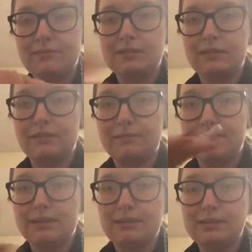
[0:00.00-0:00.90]
to
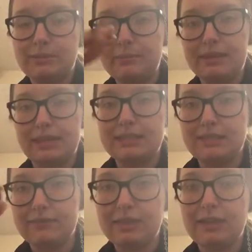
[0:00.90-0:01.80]
sweep
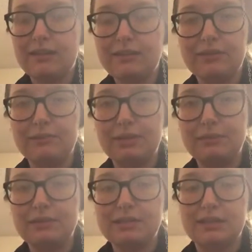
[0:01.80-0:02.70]
negativity from
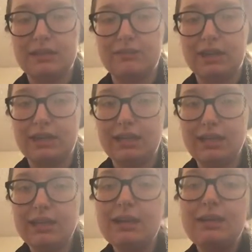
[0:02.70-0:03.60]
people during
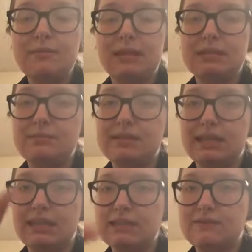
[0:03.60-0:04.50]
Reiki, because
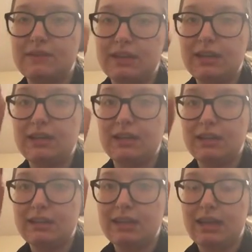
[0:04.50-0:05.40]
obsidian's very good
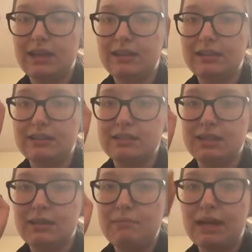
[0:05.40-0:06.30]
at that. It is
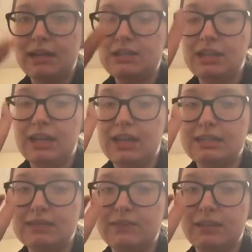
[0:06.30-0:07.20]
good at banishing
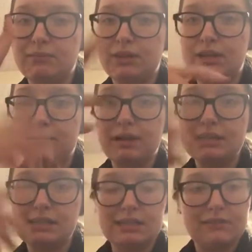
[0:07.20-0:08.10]
negativity and bringing in
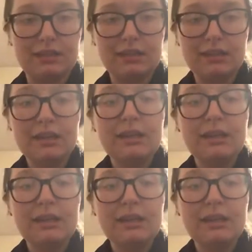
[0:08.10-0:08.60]
positivity.